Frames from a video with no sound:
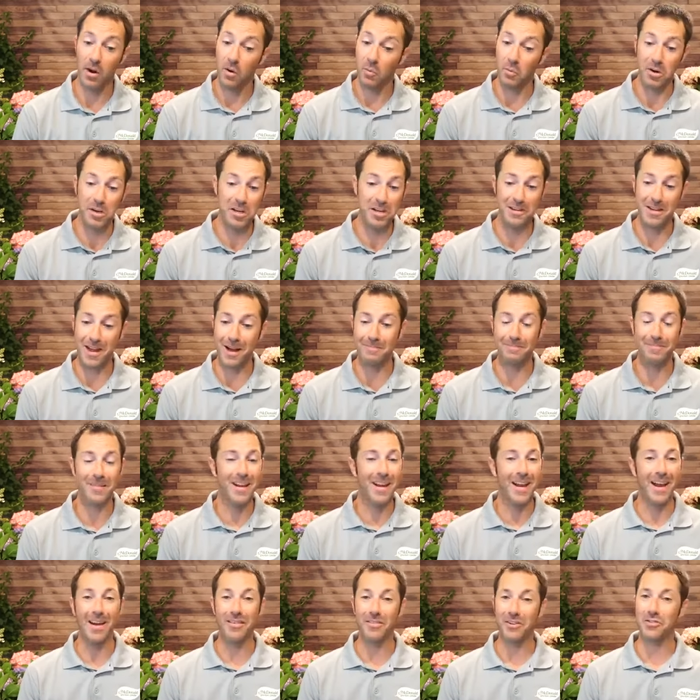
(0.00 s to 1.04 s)
Wendy, yep,
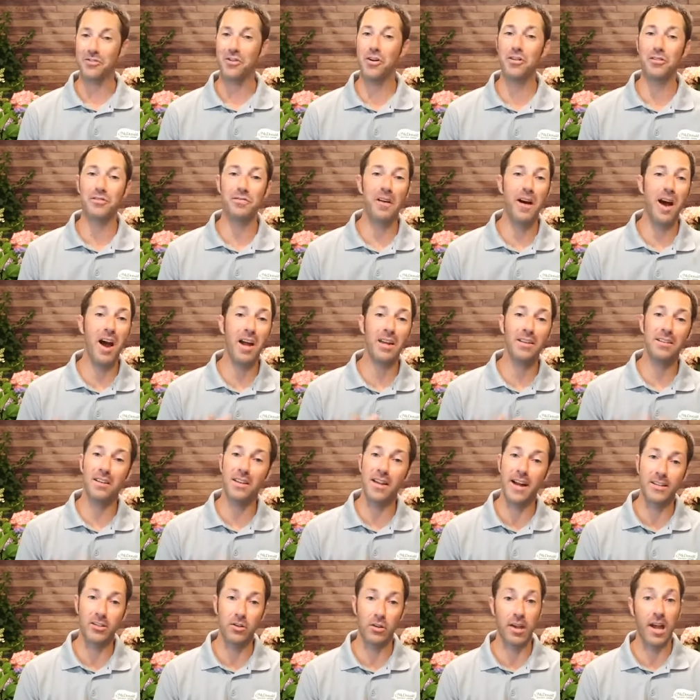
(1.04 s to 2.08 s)
if it grows fine, then
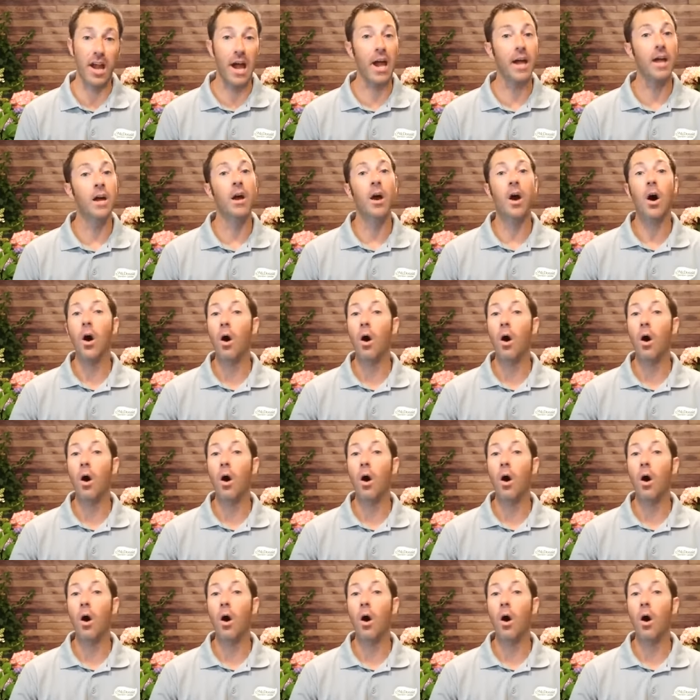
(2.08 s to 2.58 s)
that's okay.